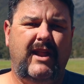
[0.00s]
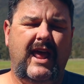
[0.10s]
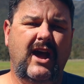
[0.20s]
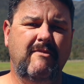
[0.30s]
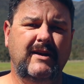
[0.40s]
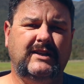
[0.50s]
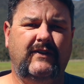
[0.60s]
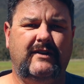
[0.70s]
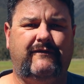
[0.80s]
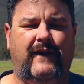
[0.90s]
But how
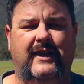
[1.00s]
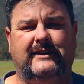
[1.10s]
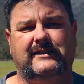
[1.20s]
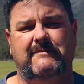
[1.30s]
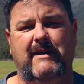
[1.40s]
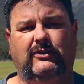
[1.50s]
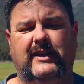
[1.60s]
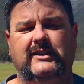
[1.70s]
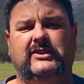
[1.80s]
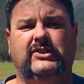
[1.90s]
much of an effect does the
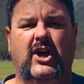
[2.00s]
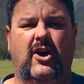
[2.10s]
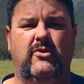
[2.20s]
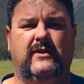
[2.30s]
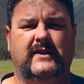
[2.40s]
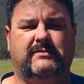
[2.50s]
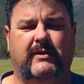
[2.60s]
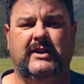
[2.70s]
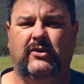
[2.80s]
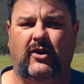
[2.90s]
melting snow in the
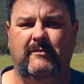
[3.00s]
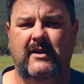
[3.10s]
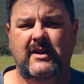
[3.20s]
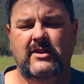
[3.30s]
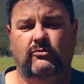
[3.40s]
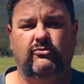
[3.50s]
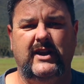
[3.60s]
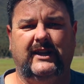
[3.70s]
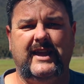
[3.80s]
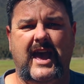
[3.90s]
springtime
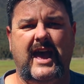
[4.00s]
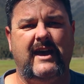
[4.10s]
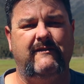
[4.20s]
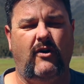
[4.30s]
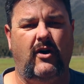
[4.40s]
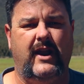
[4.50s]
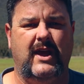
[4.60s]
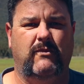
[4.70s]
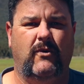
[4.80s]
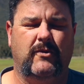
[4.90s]
really have on
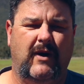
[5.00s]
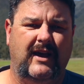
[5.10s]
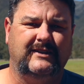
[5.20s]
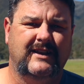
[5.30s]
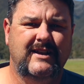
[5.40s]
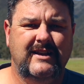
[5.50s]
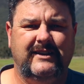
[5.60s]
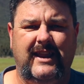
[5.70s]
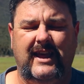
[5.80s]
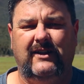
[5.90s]
our waterways?
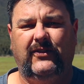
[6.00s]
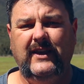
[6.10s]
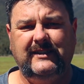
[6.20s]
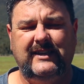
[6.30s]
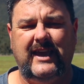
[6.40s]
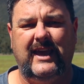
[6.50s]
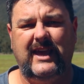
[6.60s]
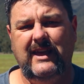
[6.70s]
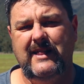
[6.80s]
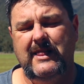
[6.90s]
Now, this
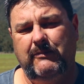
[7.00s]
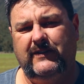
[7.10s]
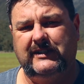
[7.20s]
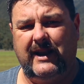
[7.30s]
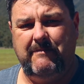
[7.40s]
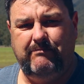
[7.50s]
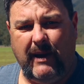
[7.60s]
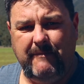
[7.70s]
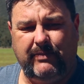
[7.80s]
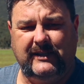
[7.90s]
year, we've just had a
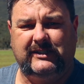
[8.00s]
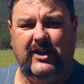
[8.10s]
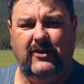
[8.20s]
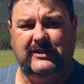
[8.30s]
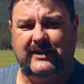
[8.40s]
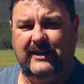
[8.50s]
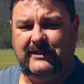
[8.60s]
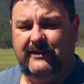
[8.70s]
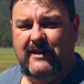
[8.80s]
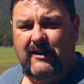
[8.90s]
bumper snow
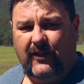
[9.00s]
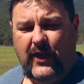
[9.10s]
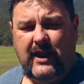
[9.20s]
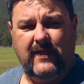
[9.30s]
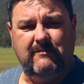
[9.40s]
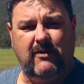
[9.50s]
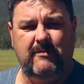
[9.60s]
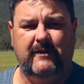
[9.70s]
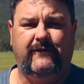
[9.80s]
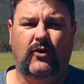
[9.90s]
season. I think at the
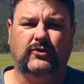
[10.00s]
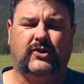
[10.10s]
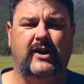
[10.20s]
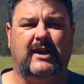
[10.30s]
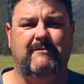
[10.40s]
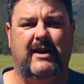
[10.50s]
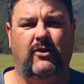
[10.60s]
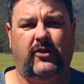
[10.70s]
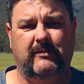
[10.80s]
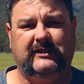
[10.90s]
moment, Falls Creek and
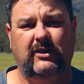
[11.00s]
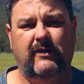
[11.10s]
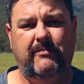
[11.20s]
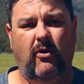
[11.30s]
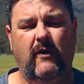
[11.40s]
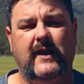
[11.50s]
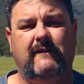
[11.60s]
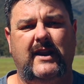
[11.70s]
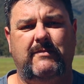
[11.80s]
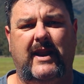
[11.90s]
Mount Hotham are still reporting
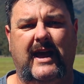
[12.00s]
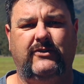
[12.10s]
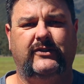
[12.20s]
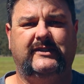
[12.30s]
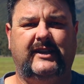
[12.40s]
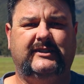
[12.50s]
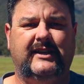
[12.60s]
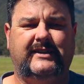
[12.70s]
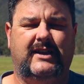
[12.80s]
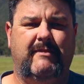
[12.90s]
around about
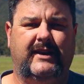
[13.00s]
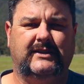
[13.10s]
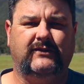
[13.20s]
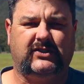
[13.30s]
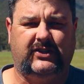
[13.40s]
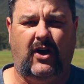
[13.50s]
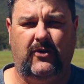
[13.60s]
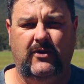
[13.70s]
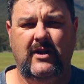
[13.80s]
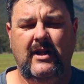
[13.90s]
160 centimetres of
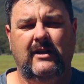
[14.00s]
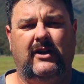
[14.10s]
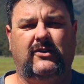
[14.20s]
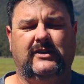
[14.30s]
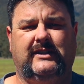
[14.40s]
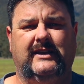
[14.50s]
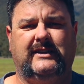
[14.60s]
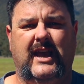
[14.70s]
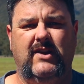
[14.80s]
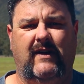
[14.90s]
snow across their
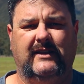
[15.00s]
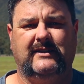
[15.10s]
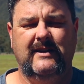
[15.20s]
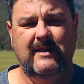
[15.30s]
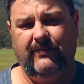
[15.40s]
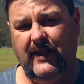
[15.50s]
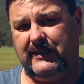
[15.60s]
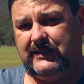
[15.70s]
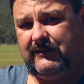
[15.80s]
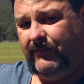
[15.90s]
ski runs.
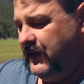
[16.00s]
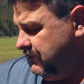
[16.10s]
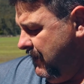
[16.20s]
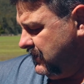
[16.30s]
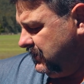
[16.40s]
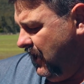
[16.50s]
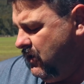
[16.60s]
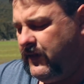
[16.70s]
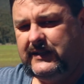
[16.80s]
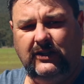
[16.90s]
That's this much
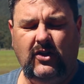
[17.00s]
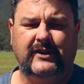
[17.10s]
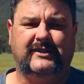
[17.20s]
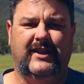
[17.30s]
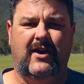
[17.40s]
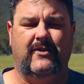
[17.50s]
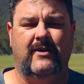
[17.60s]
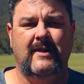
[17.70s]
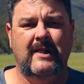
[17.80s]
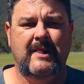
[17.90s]
snow. That's a lot of snow.